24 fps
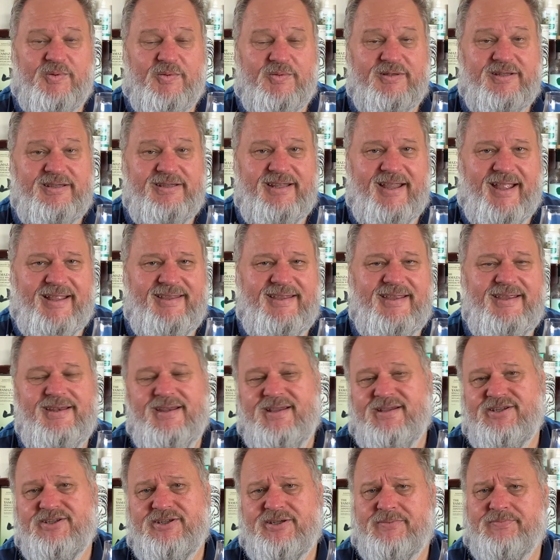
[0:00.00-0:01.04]

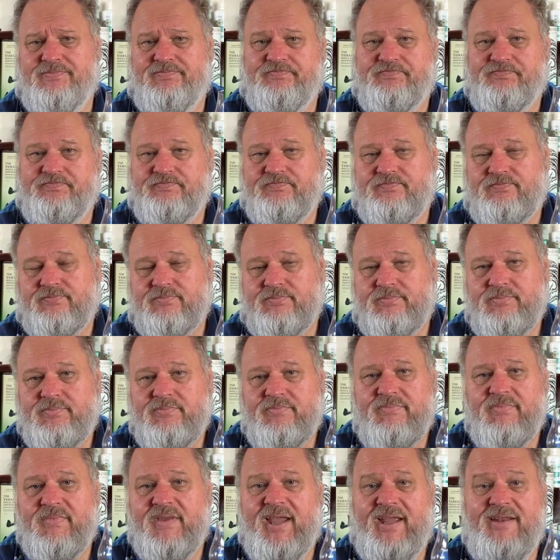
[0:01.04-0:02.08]
nuttiness,
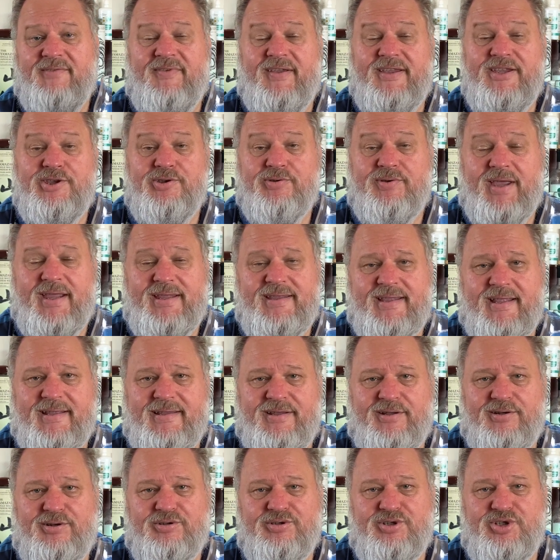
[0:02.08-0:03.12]
and when you get that
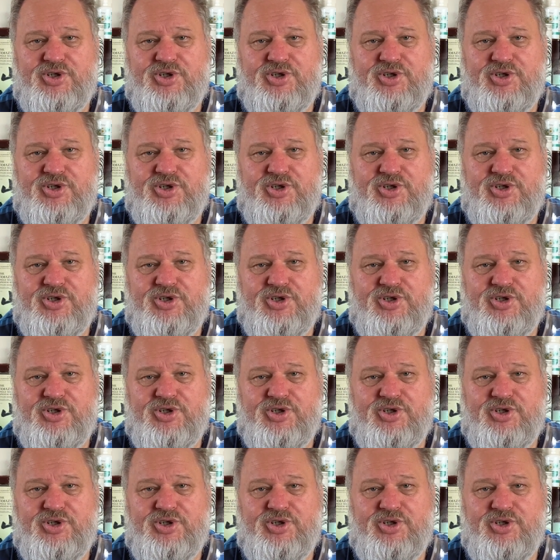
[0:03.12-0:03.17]
little